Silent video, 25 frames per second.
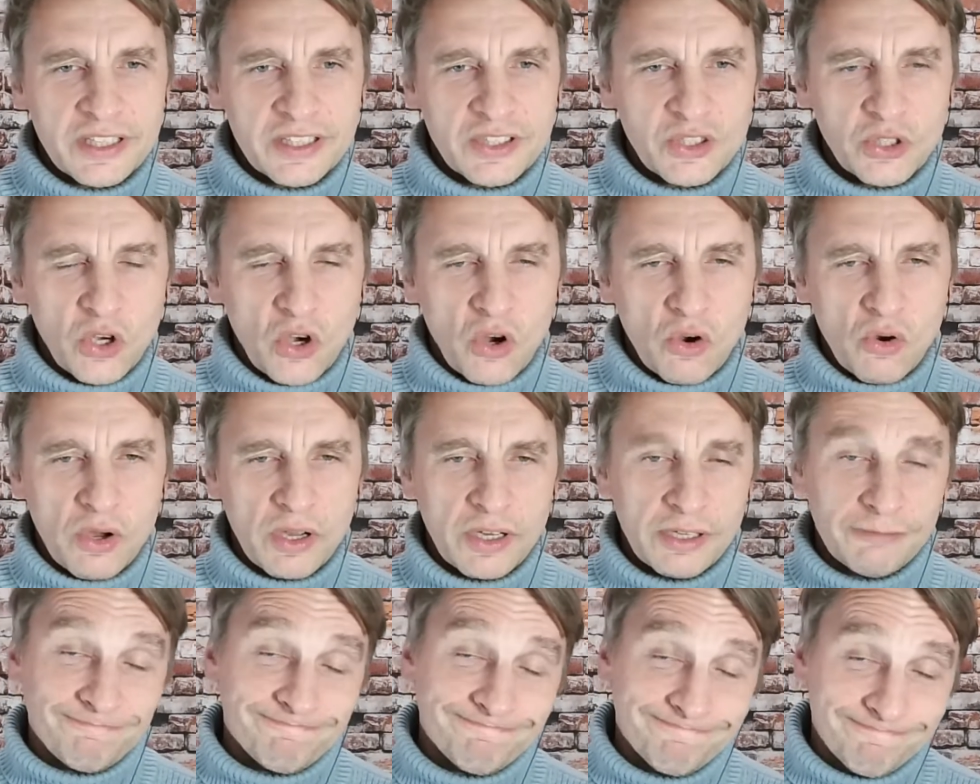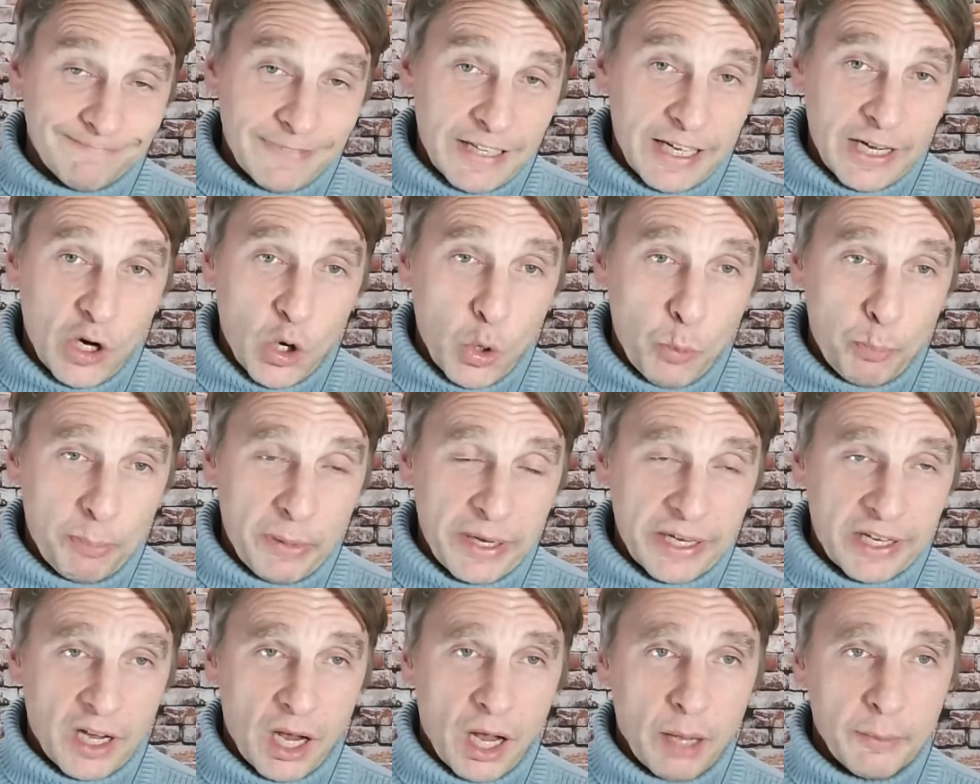So I hope
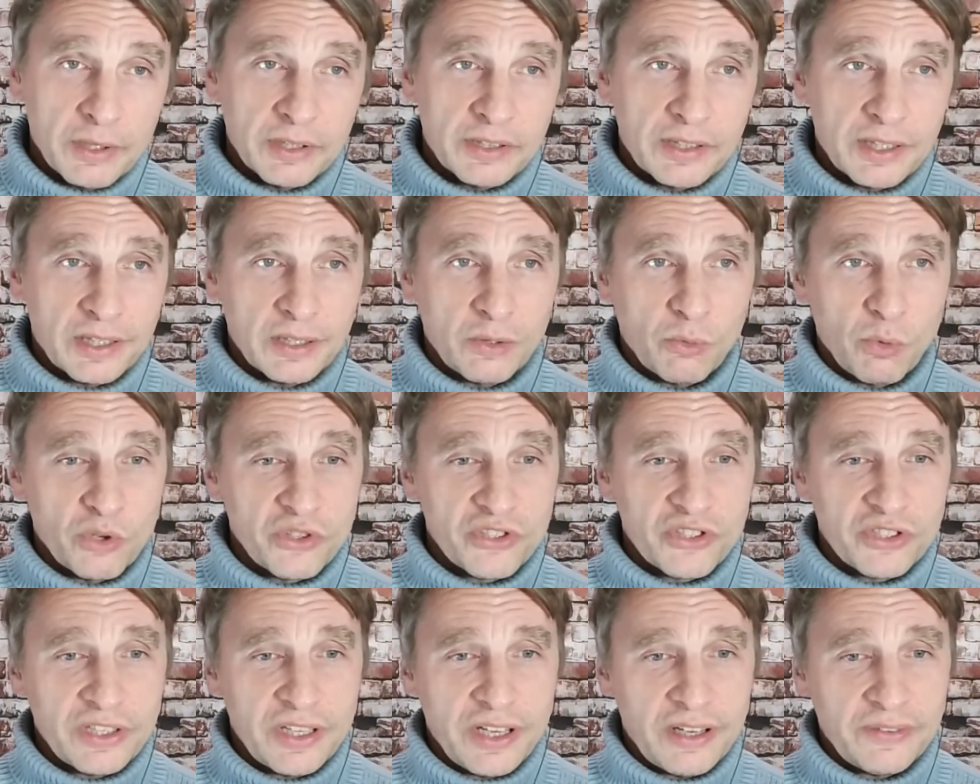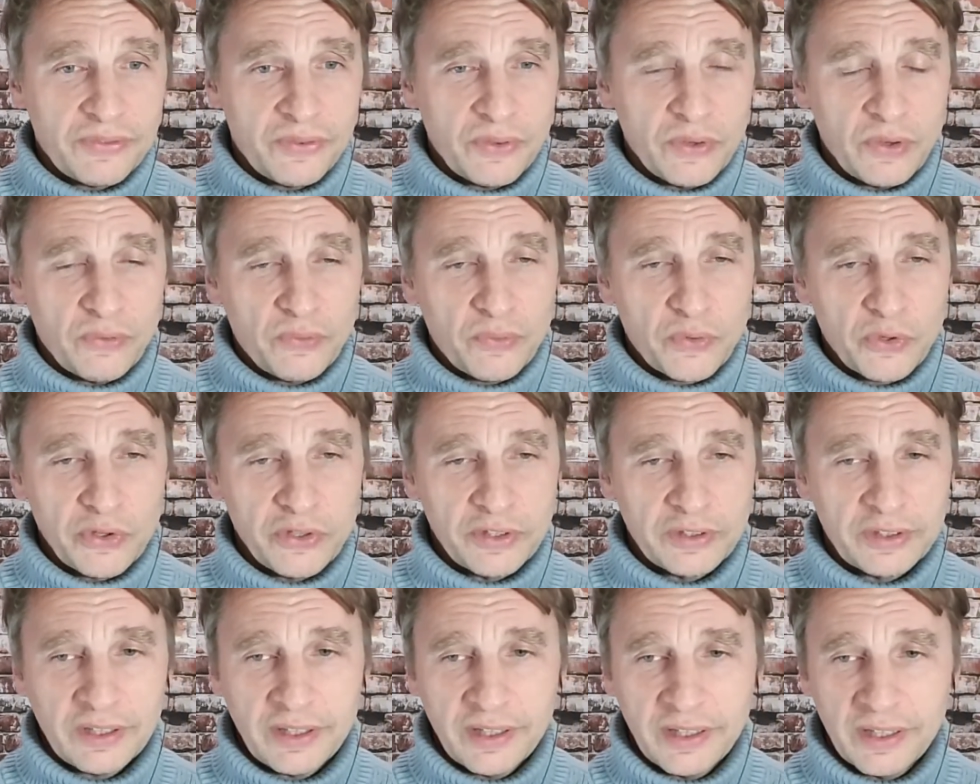my commentary was enough for
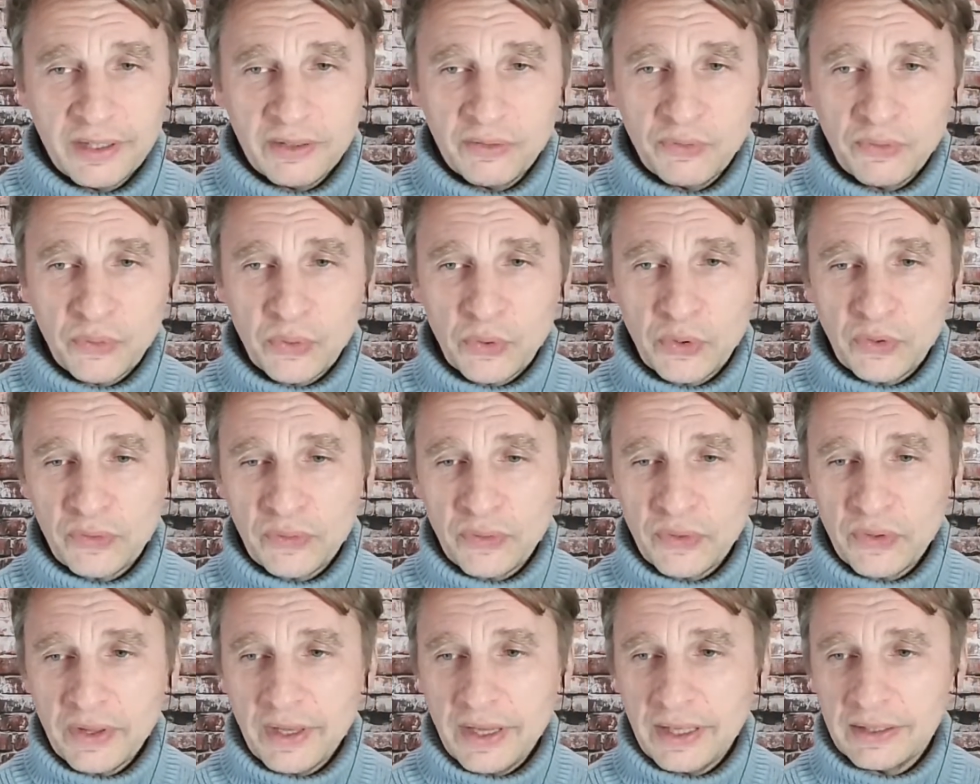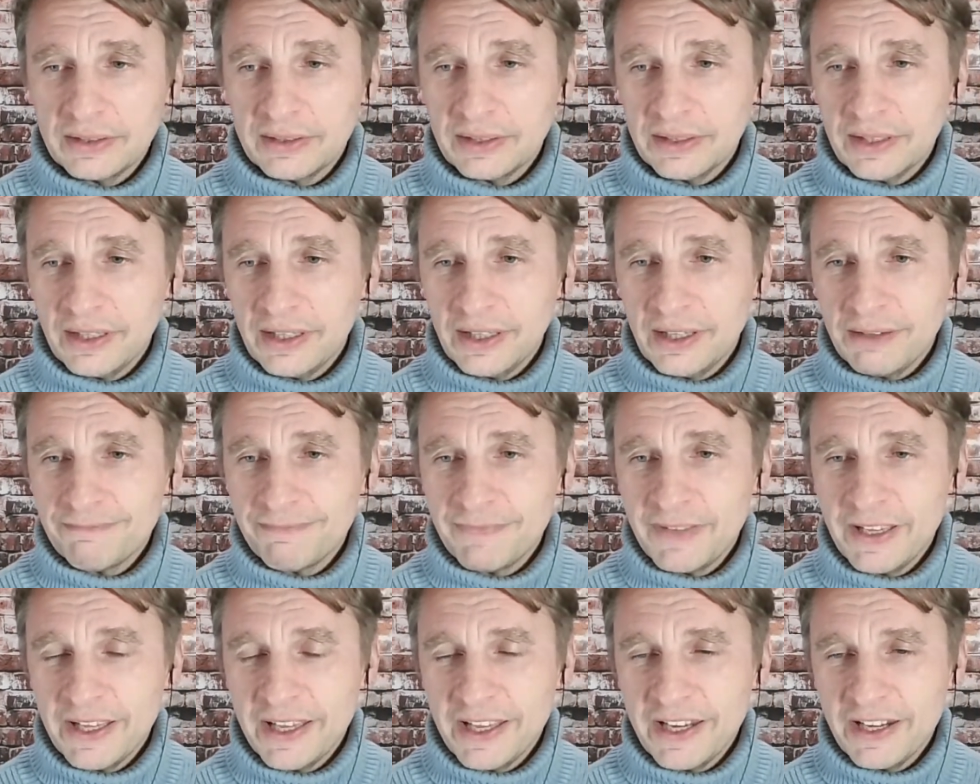the time for that.
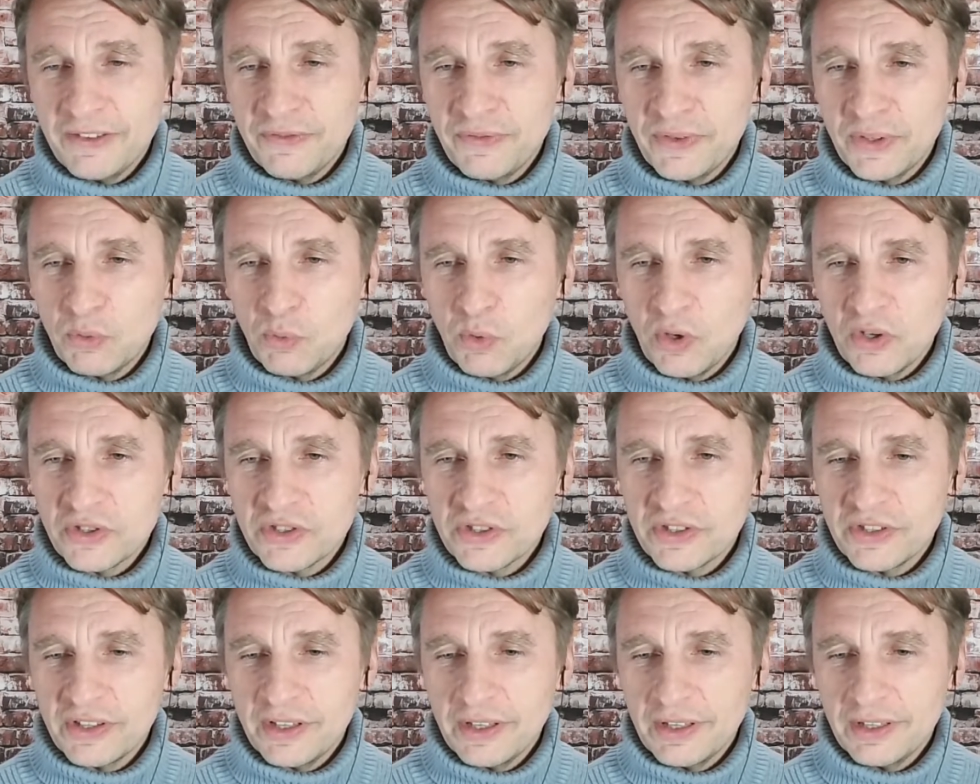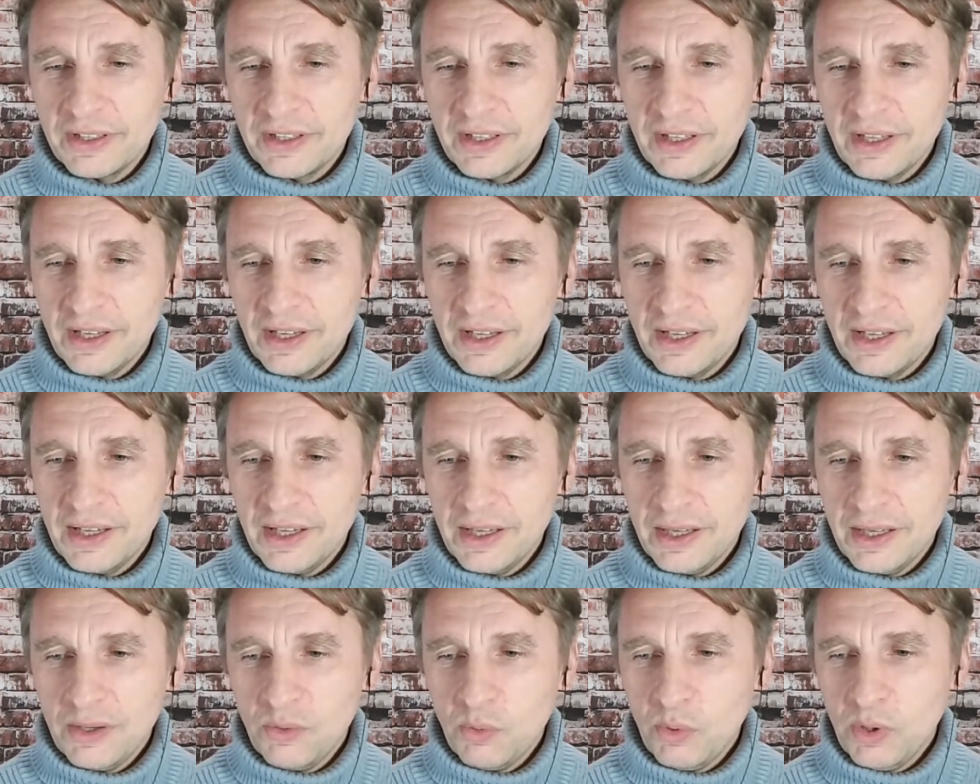And if it wasn't, then
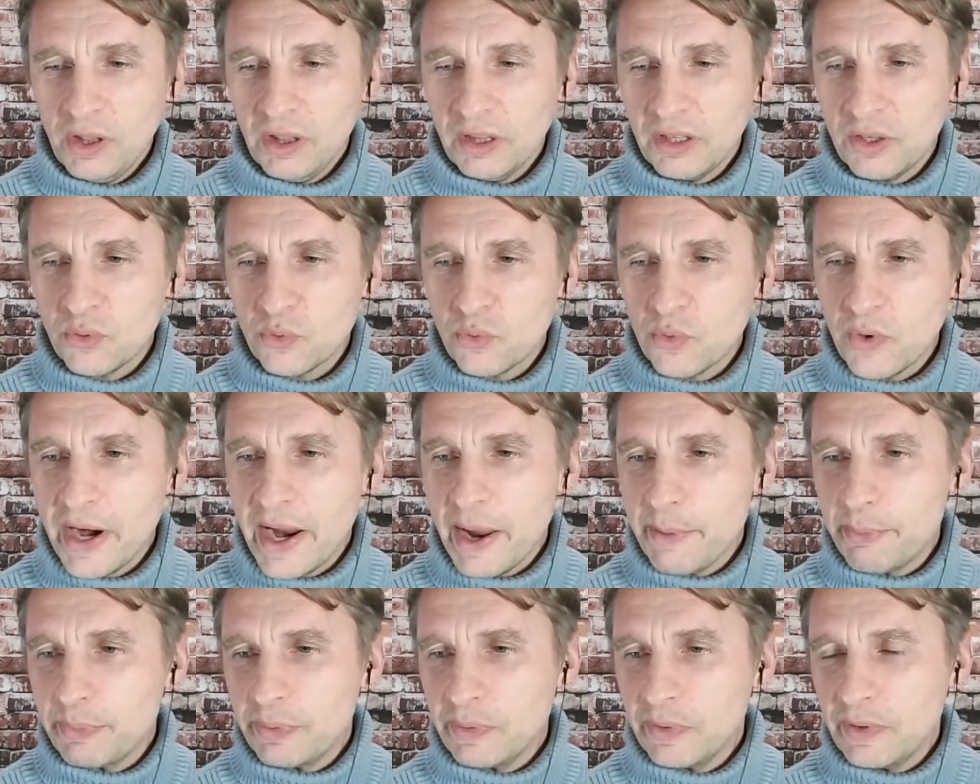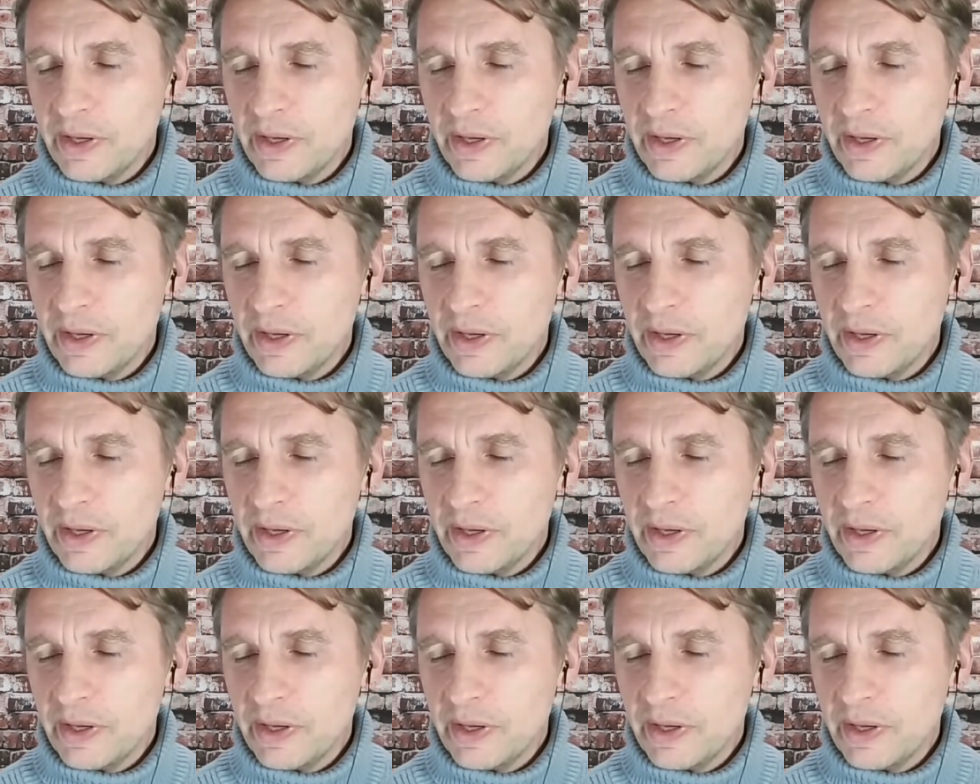well, crap.